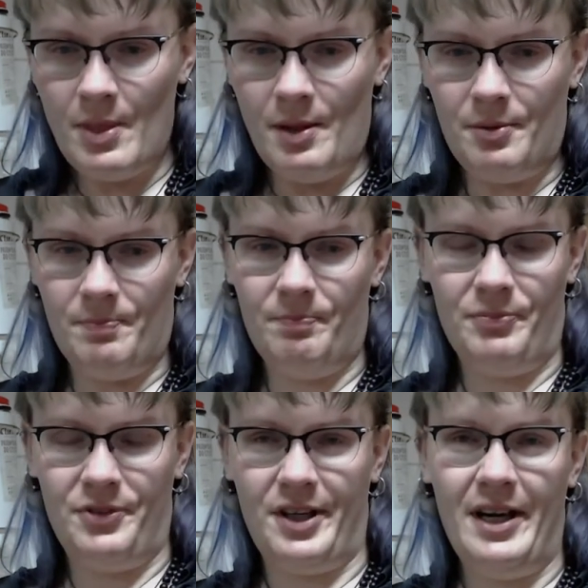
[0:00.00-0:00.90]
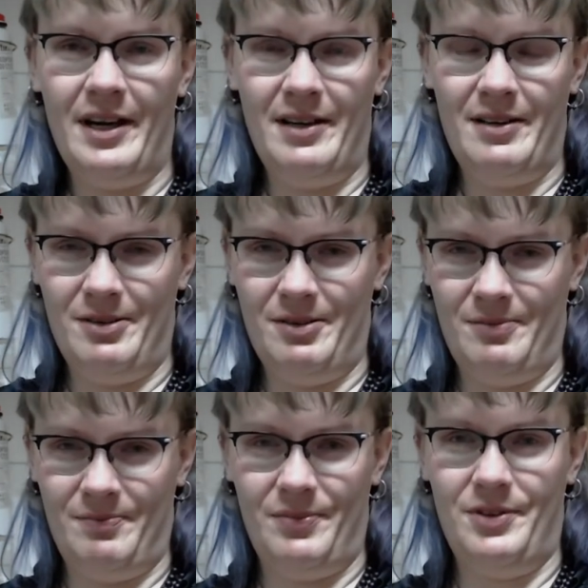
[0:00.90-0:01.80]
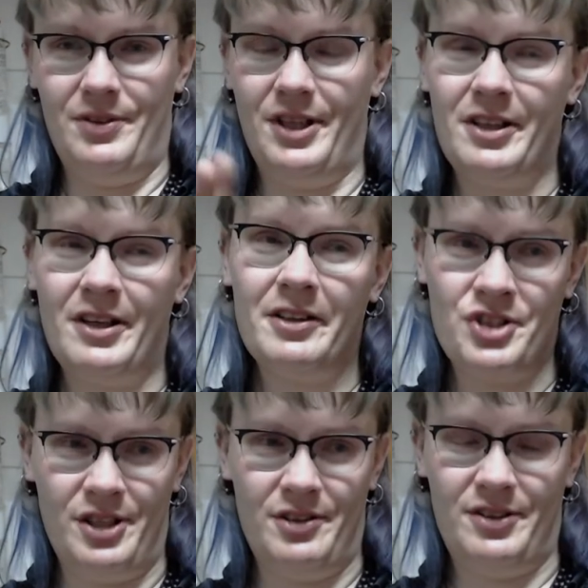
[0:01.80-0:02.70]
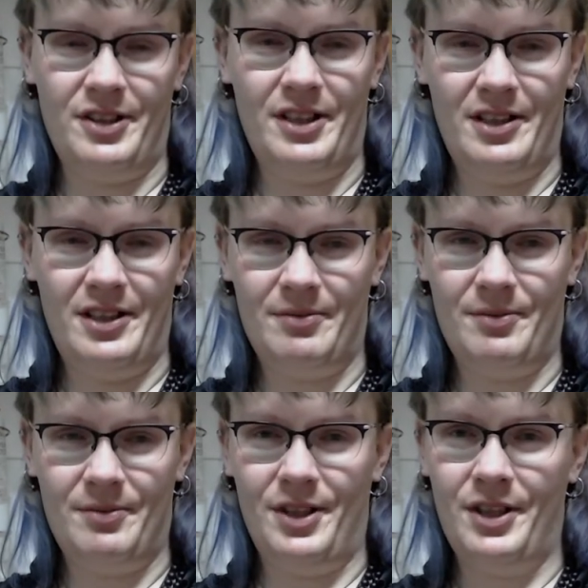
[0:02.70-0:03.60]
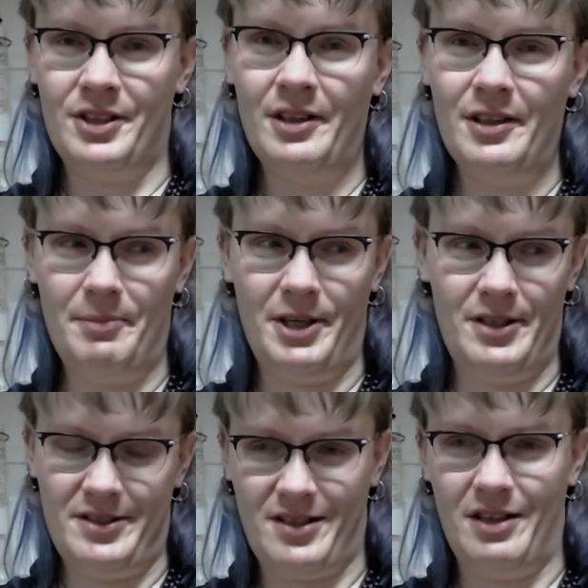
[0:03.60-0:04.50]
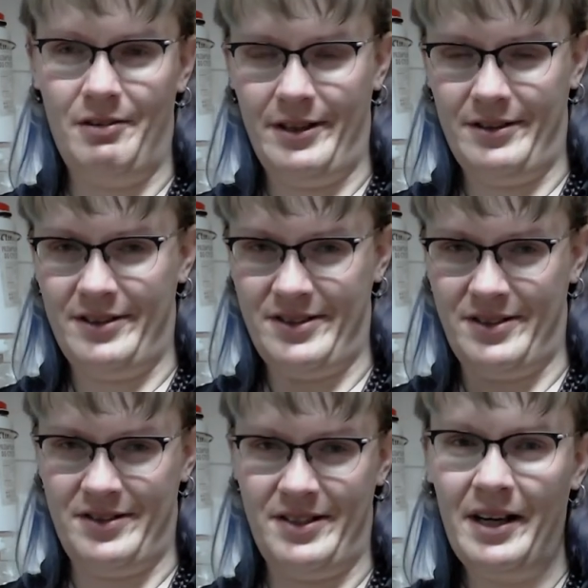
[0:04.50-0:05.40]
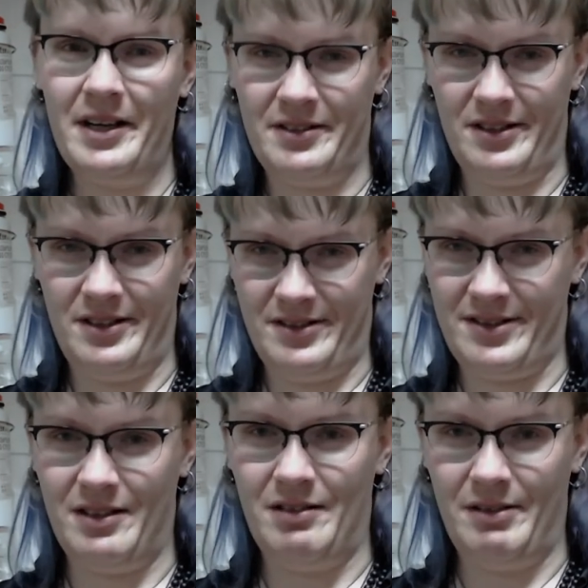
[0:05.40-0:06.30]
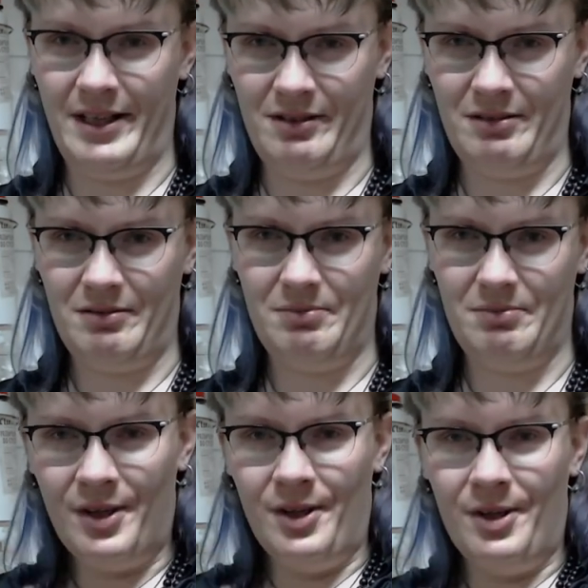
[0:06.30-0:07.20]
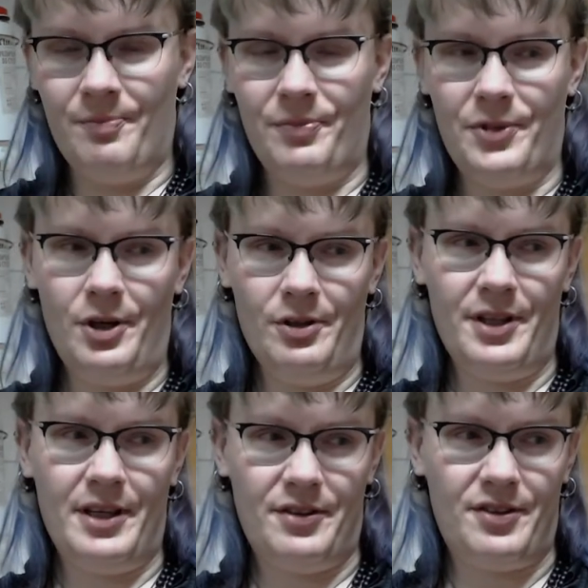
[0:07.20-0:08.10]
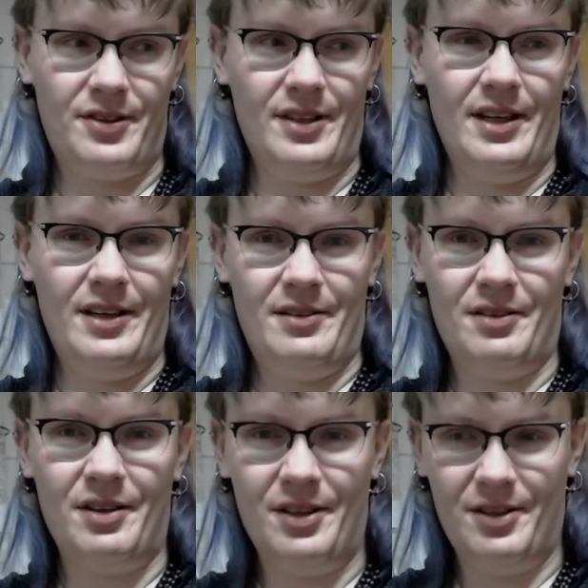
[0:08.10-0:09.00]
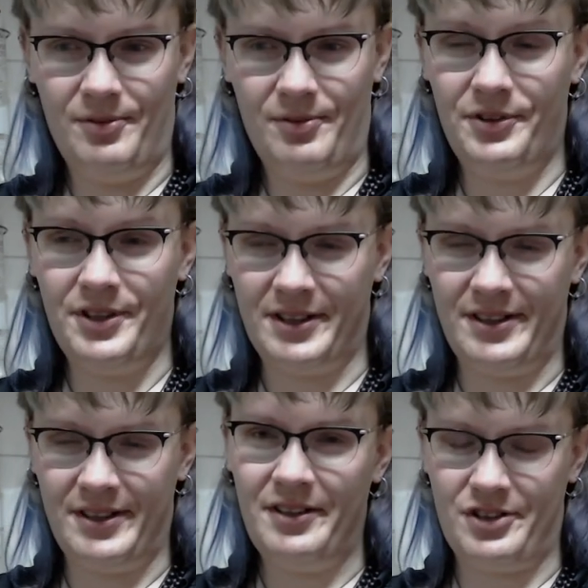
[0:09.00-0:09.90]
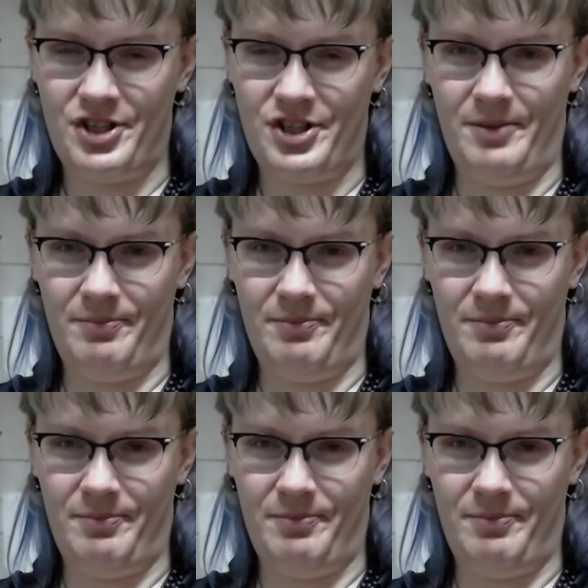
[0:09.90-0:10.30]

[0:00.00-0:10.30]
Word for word: the direction the economy is going, the society is going, all that dictatorship